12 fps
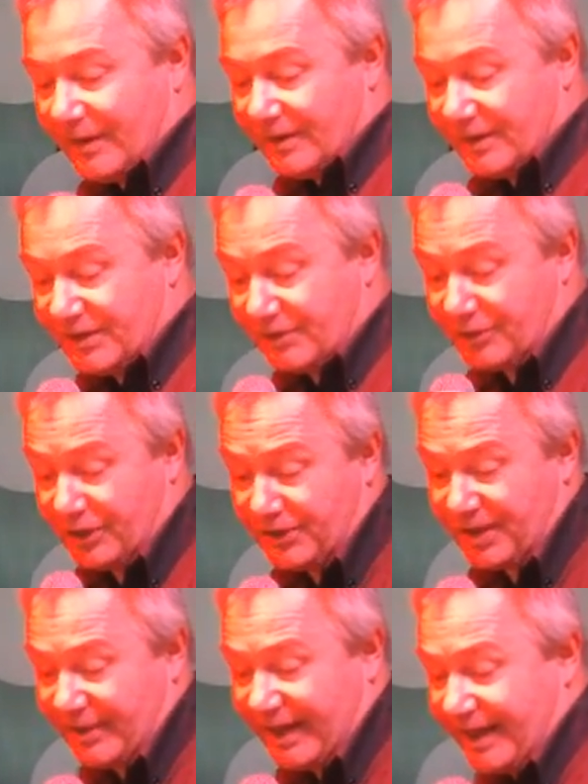Let's
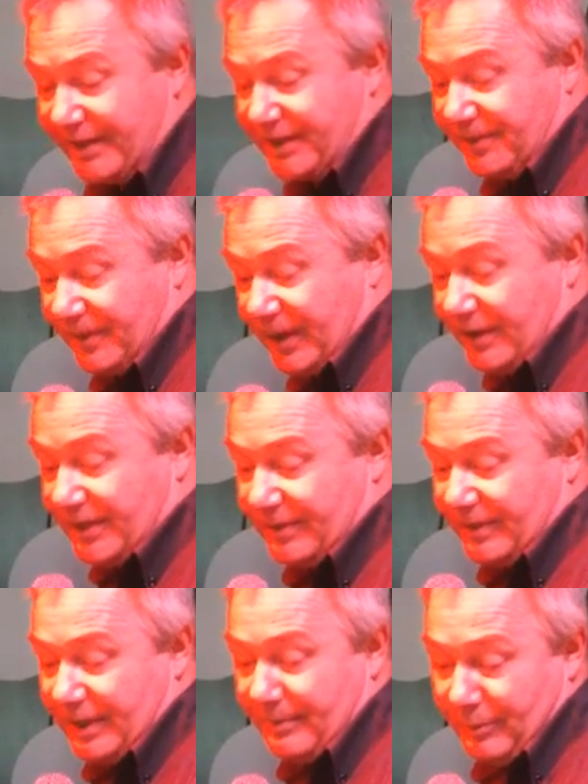choose something else. Going to
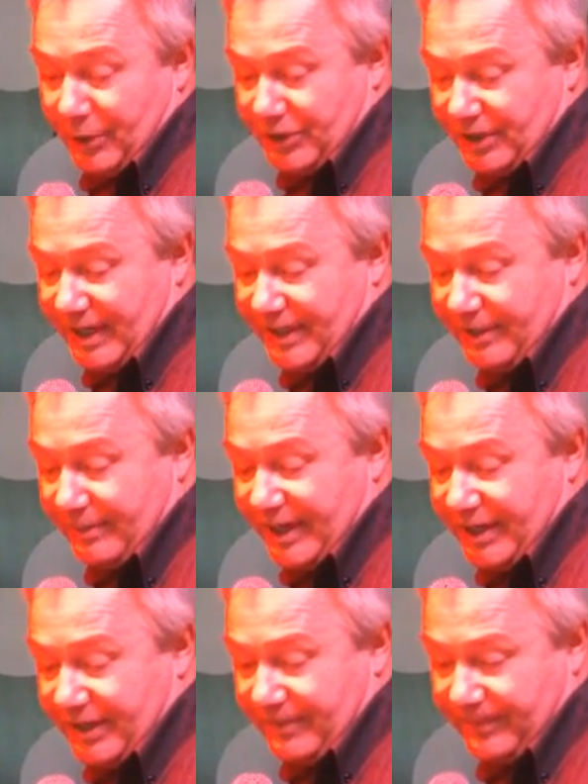our modulator menu.